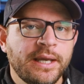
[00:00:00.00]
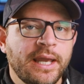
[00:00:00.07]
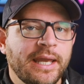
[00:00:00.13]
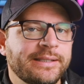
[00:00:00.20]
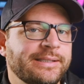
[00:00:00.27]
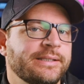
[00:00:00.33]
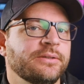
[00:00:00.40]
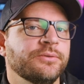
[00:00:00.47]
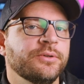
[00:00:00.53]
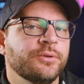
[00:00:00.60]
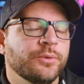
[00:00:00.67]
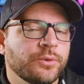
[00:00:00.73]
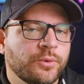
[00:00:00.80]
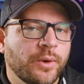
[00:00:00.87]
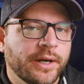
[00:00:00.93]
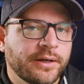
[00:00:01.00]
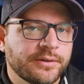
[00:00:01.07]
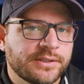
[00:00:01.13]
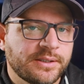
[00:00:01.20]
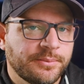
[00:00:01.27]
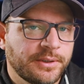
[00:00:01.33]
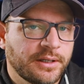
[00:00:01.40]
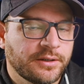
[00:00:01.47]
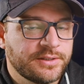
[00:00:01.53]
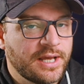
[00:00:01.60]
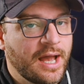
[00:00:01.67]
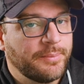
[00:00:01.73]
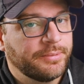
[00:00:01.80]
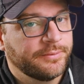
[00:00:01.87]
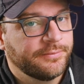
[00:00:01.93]
It's still going to require someone on
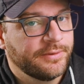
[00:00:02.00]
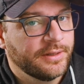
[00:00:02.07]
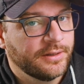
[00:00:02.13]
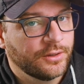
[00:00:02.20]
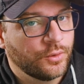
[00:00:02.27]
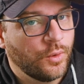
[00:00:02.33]
top of the